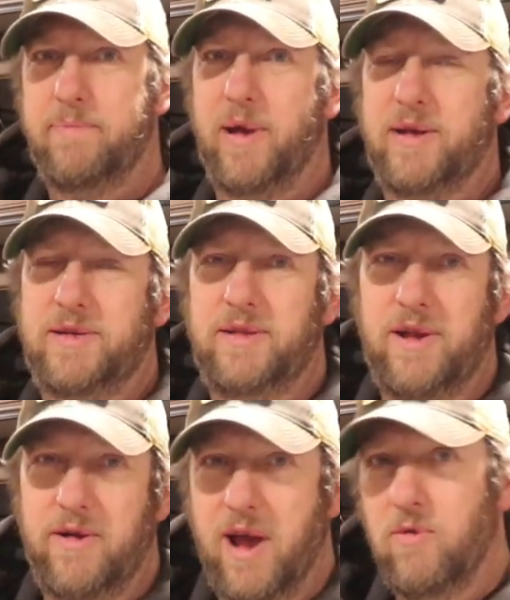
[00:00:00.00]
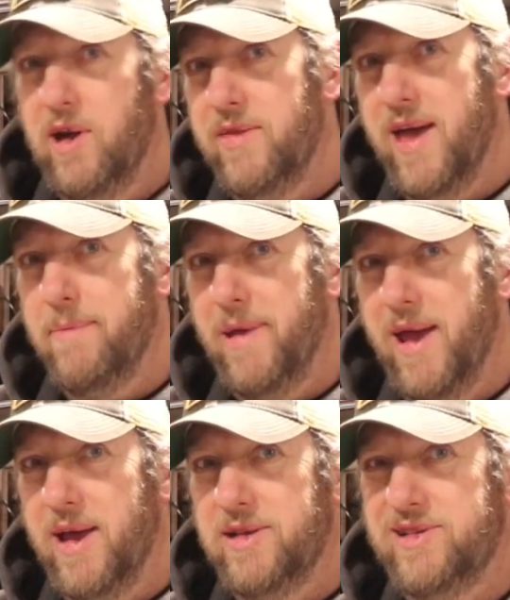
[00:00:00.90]
but they're not really that
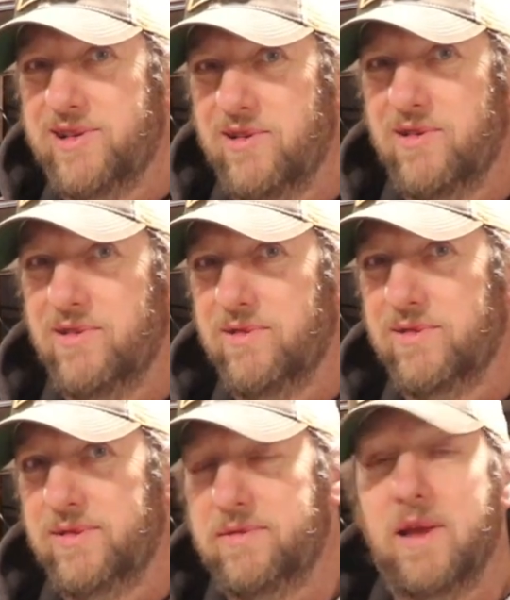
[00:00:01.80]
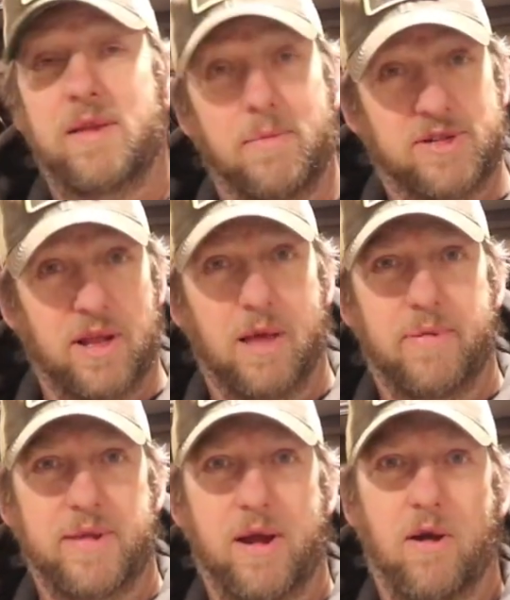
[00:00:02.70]
bad, so I'm still
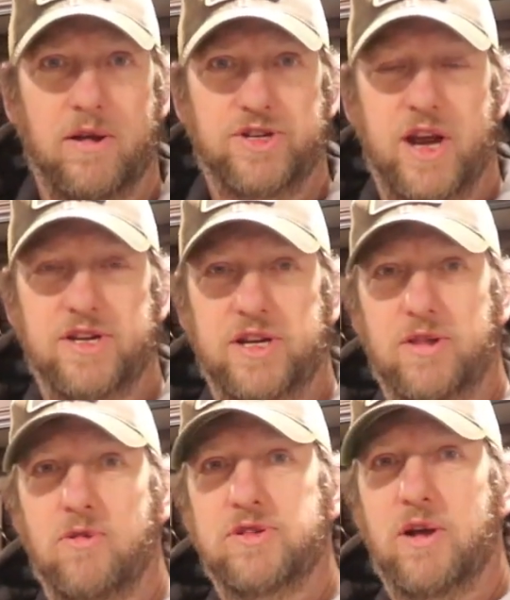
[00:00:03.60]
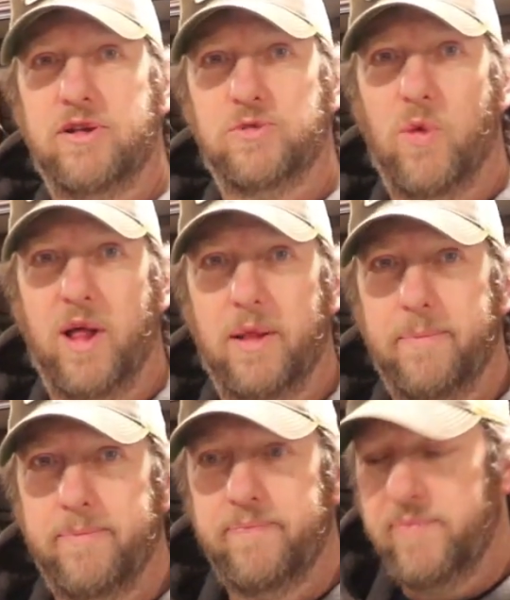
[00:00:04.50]
up in the air on changing those out as well.
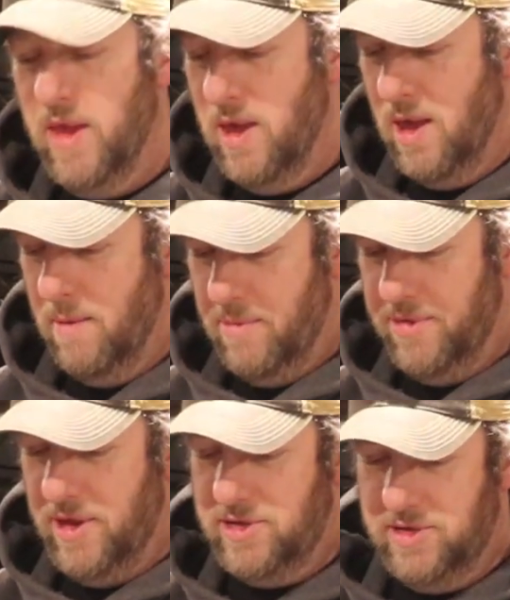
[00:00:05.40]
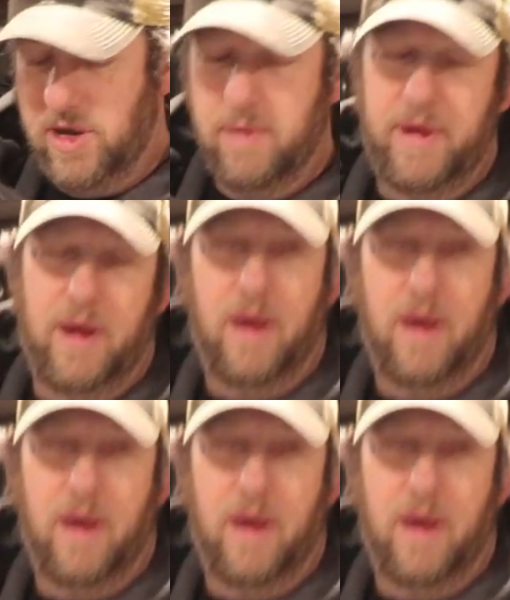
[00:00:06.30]
But this is going to be